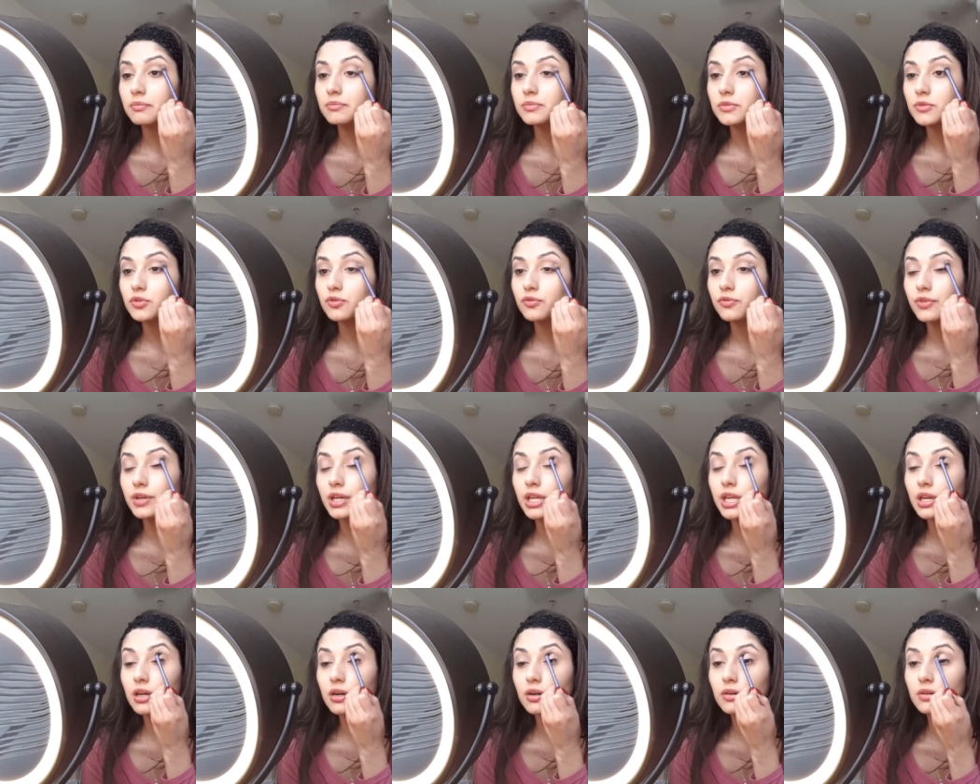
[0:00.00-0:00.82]
do
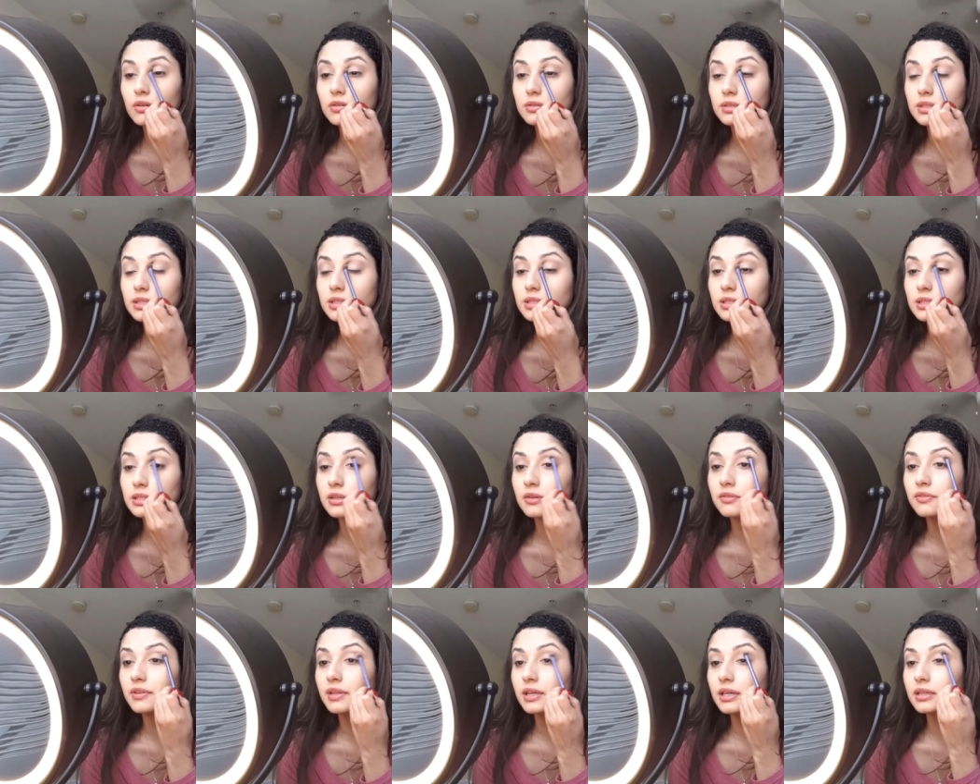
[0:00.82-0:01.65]
videos and
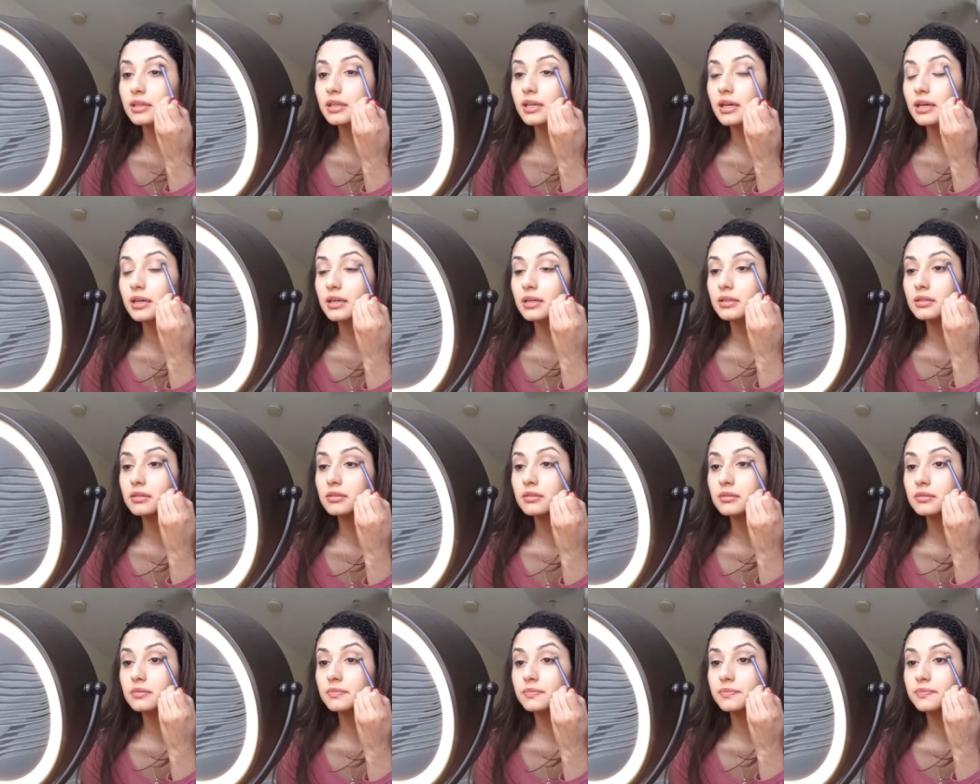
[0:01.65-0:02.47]
stuff like that.
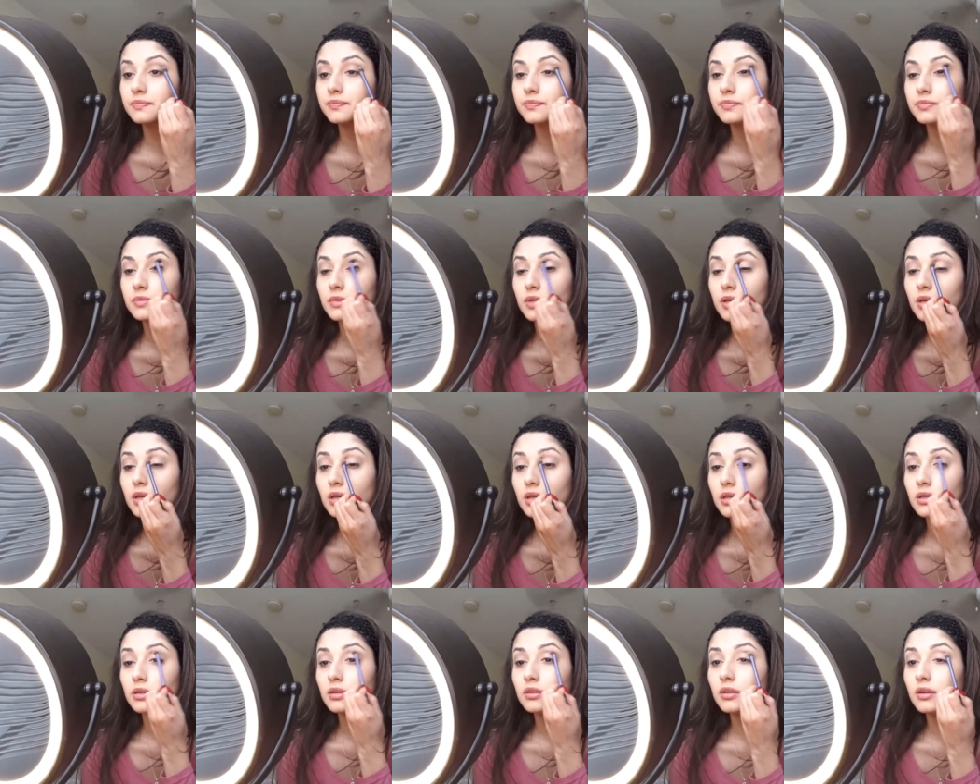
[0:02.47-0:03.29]

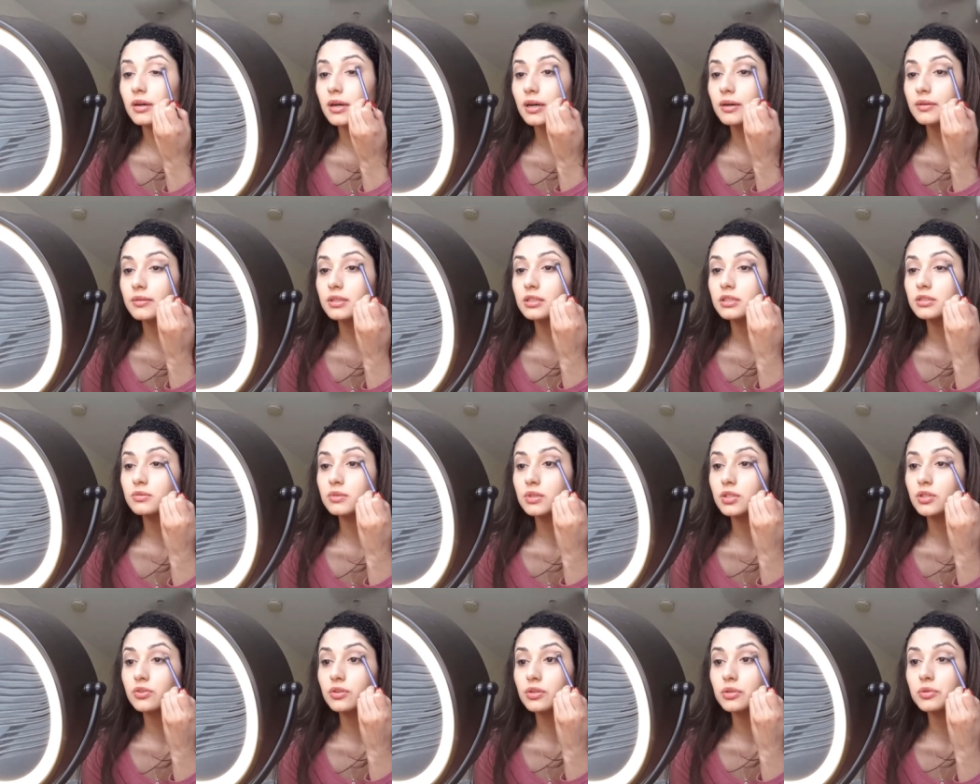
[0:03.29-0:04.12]
You know how it is
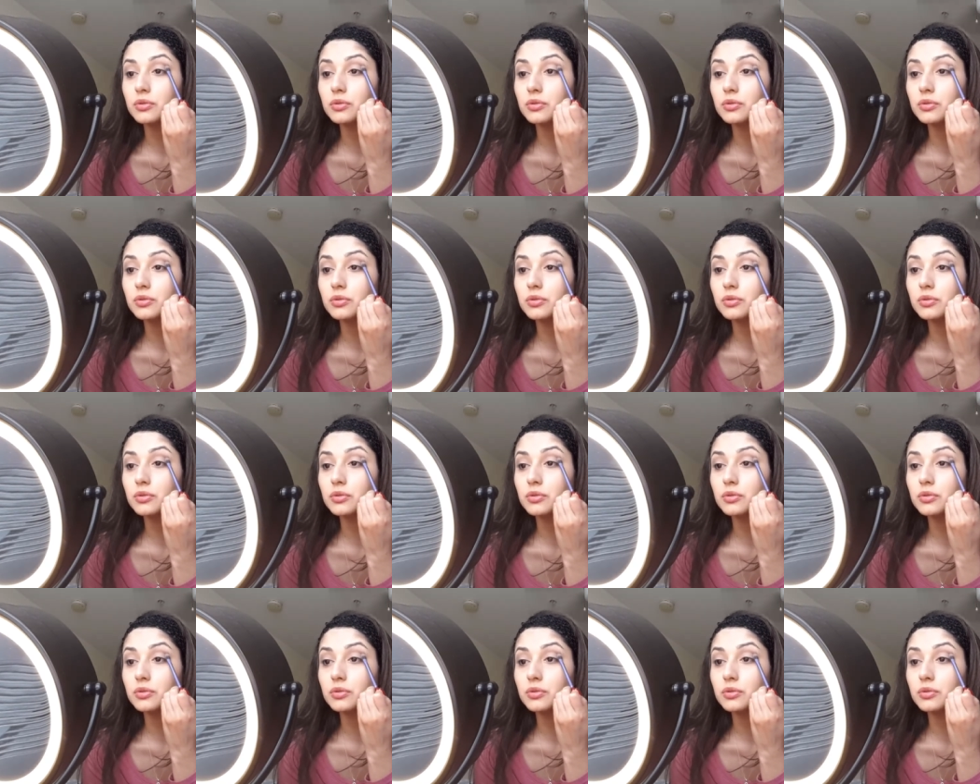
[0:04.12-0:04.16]
when you're a